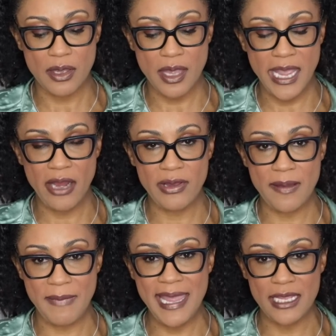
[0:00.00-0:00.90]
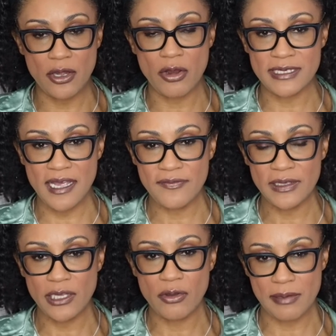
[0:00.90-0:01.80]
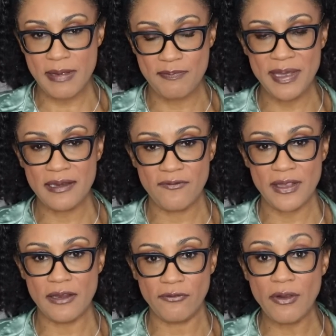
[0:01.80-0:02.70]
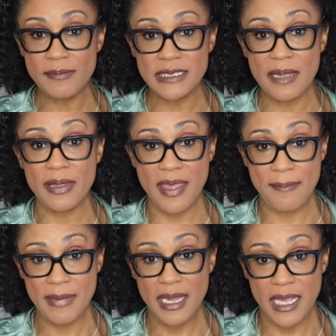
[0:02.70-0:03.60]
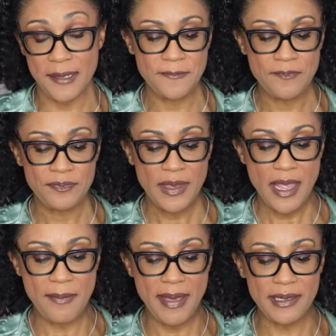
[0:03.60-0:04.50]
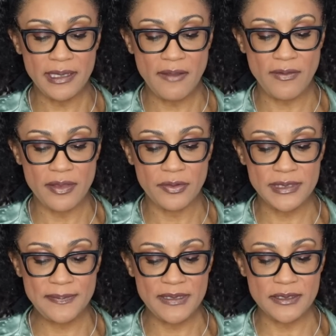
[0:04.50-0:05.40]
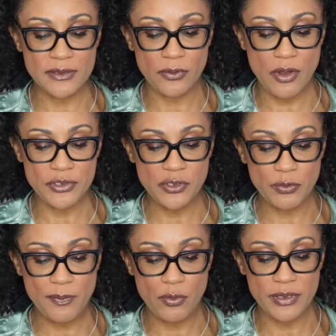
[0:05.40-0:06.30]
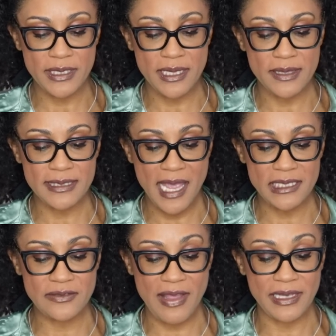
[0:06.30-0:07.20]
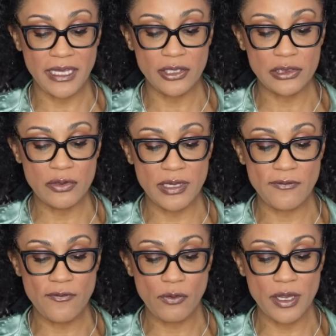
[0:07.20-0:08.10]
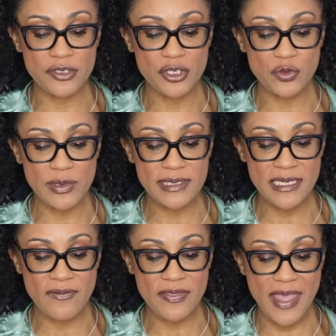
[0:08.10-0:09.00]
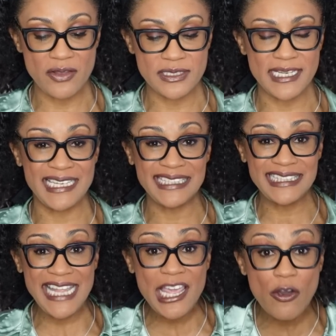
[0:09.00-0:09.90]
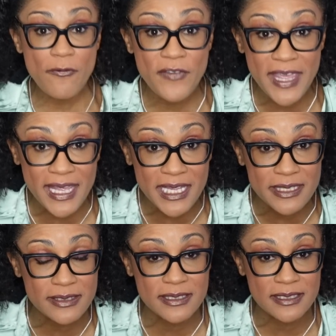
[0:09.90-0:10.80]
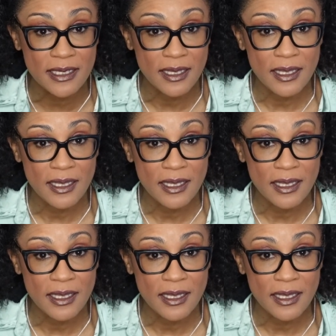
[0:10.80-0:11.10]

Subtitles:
Harry and Meghan are definitely going to be benefiting from some of that money. A medley of other expenses were also reported in the tax filing, including $427,000 in legal fees.